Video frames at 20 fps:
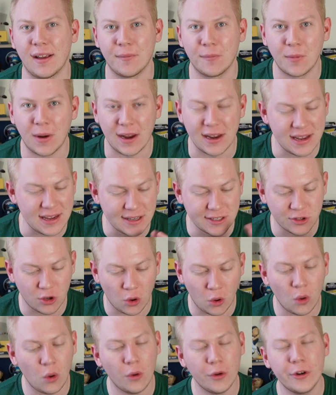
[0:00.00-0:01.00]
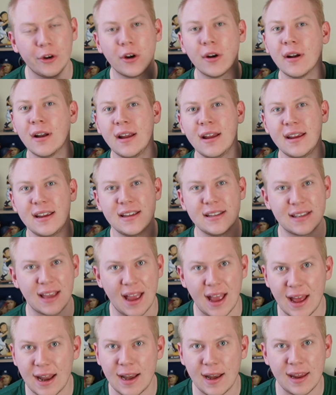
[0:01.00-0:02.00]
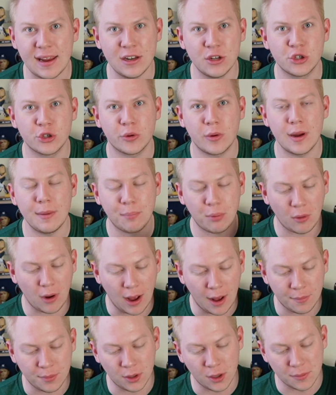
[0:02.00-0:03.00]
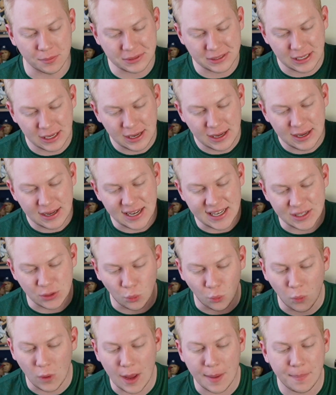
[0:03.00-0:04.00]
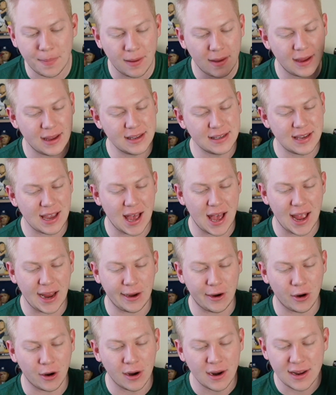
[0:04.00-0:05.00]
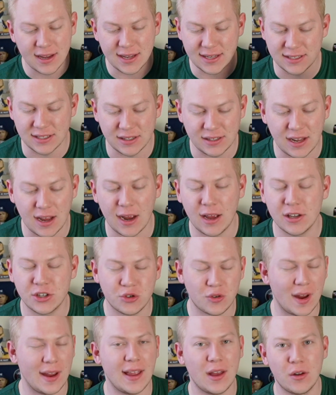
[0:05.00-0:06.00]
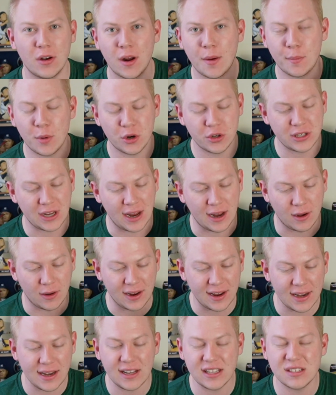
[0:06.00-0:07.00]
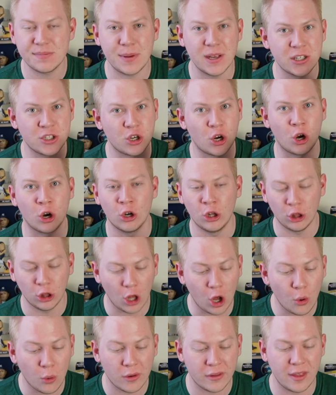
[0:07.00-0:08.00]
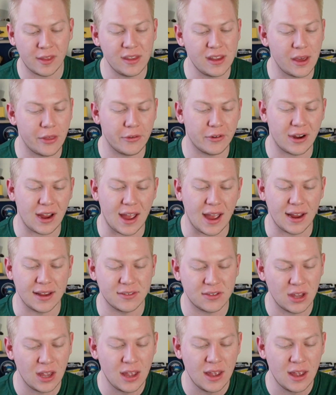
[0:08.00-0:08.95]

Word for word: Right? He is older. He's had injury problems. His WHIP is higher. His strikeout numbers and innings pitched are lower than the other guys.